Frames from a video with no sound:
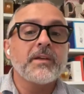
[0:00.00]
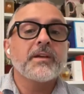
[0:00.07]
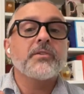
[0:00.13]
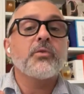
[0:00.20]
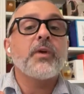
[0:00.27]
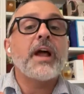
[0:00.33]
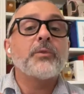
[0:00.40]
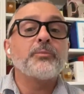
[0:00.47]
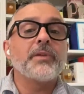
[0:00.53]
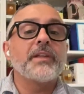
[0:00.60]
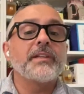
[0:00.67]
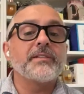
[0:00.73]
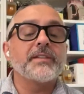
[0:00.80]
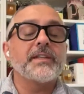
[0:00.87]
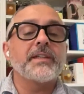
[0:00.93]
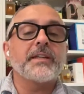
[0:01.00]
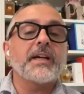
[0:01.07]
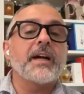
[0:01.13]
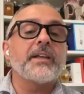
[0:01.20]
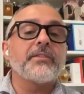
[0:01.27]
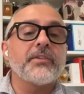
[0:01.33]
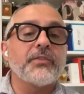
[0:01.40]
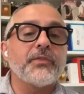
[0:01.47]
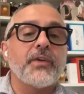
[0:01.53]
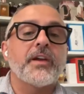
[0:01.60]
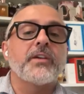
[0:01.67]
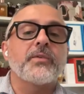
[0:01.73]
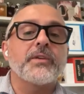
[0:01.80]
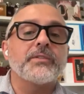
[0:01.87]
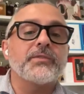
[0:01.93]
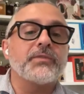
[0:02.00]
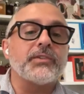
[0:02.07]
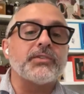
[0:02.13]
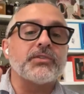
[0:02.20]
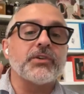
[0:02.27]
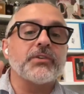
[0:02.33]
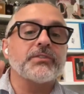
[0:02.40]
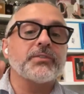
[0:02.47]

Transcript: crowd-pleasing kind of a fragrance for sure.